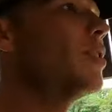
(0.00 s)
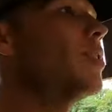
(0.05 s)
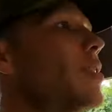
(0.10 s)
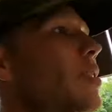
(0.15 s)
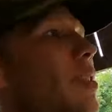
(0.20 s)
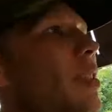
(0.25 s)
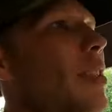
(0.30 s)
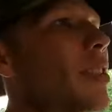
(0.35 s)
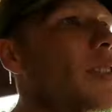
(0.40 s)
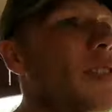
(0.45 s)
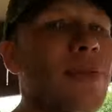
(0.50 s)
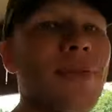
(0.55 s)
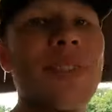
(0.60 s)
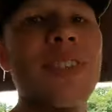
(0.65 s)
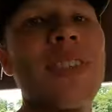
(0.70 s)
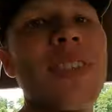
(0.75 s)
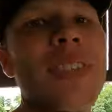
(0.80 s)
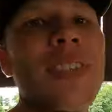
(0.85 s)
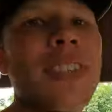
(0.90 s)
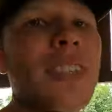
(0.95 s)
just in
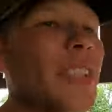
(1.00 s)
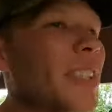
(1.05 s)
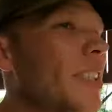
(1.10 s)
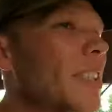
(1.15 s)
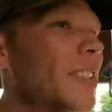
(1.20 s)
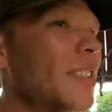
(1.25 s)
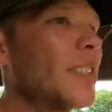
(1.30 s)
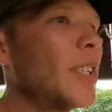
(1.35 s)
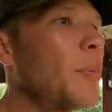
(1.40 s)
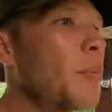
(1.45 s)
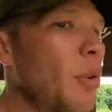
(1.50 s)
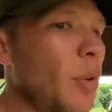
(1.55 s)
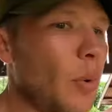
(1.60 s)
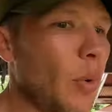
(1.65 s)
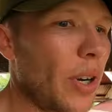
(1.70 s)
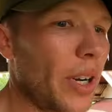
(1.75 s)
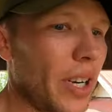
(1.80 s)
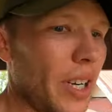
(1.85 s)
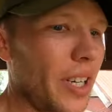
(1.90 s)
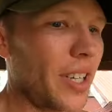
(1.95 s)
summer
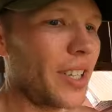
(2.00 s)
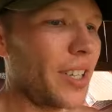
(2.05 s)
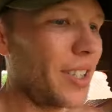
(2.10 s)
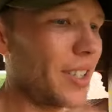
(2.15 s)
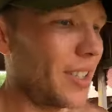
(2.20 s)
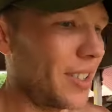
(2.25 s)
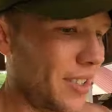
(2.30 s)
wear. It'd